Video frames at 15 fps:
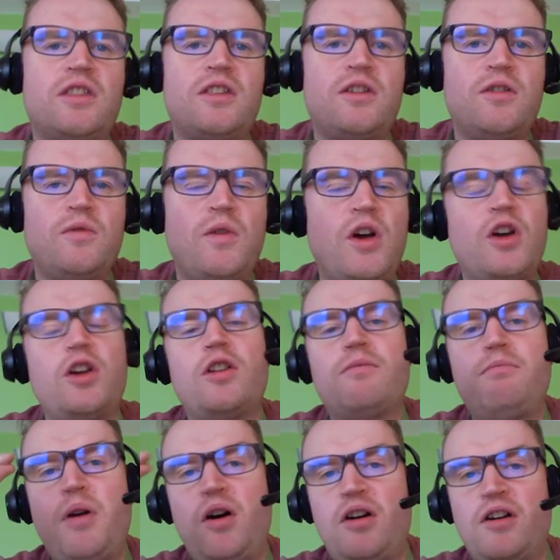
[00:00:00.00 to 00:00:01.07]
to
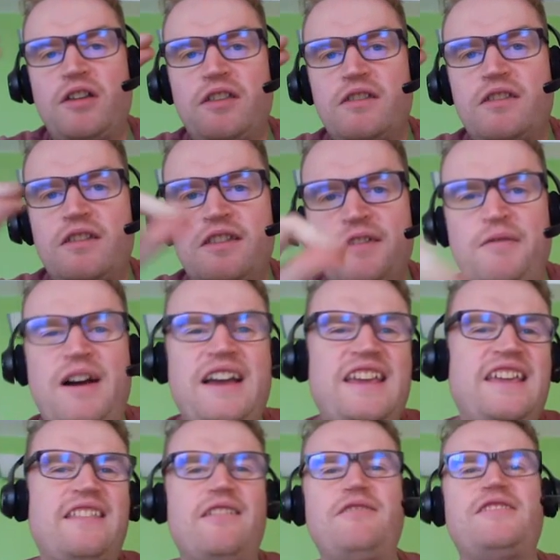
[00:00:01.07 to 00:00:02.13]
earn points. So
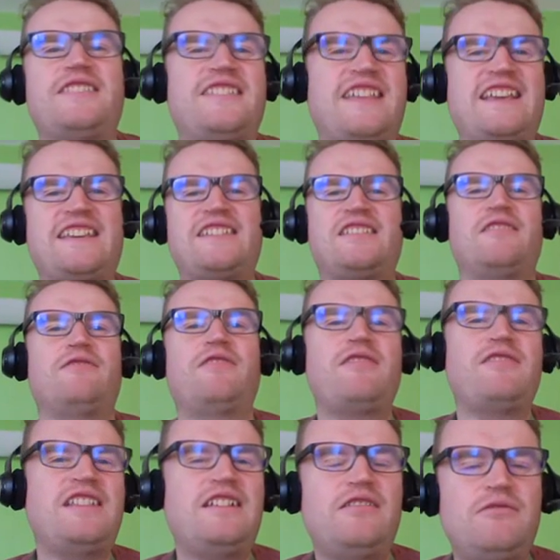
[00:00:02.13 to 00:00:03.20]
i.e. those
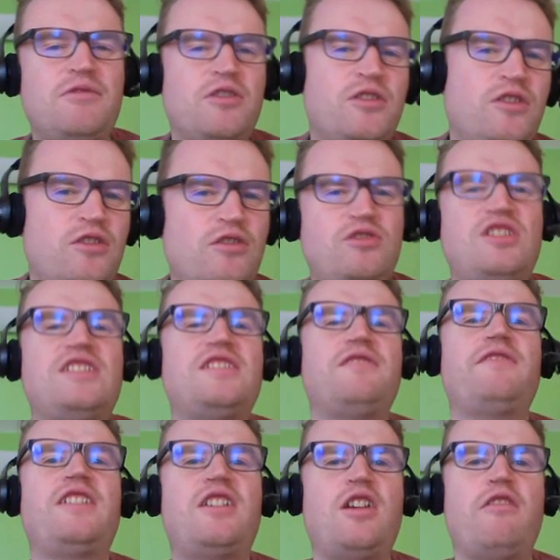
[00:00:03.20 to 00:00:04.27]
little nudges
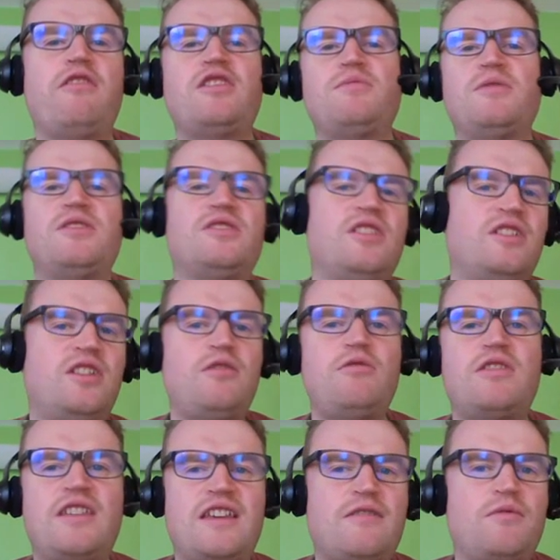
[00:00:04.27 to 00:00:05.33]
of encouragement to do
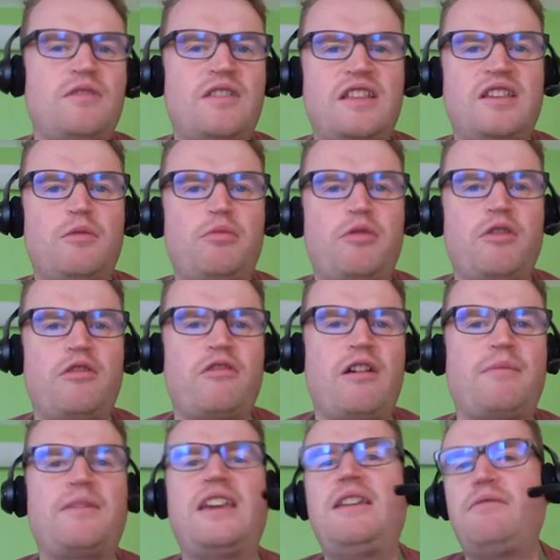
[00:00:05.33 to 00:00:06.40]
things within your
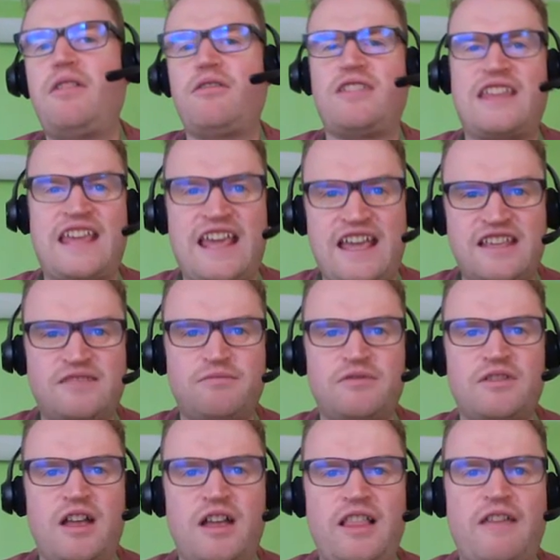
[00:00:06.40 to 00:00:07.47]
program, keep those
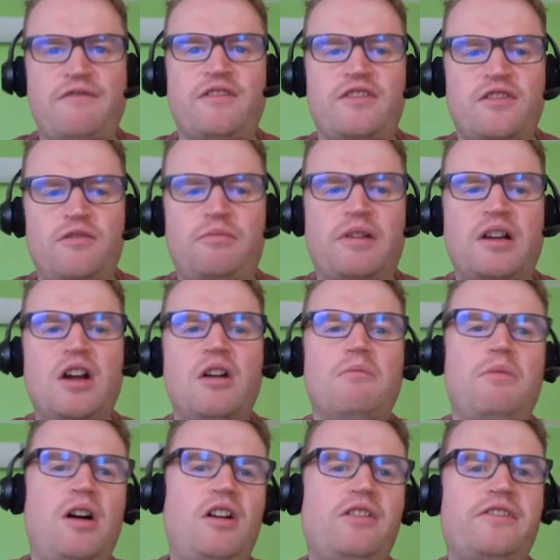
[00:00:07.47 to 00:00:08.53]
engagement levels up,
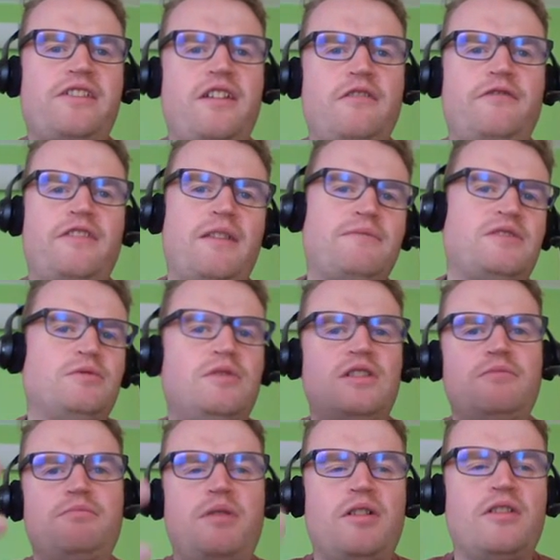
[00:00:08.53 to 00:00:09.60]
but also for them to
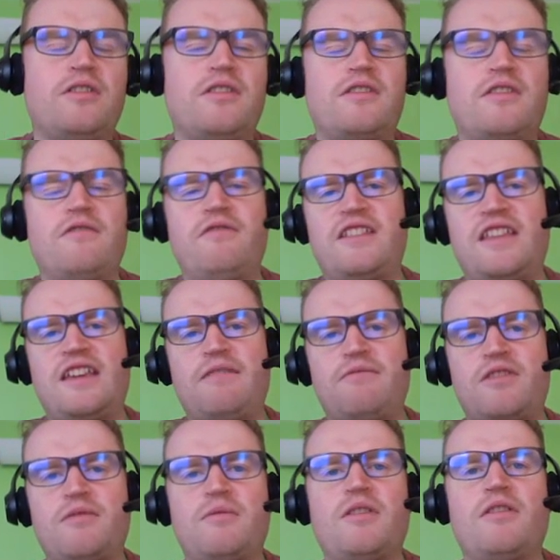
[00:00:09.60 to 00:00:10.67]
earn points to redeem
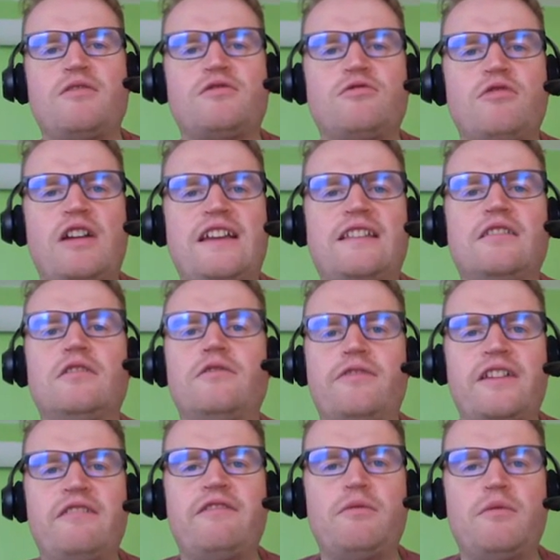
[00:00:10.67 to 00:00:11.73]
some of those great
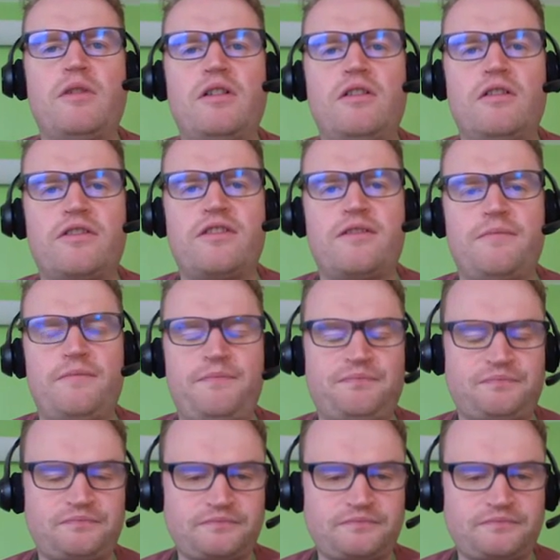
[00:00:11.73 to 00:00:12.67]
lovely rewards.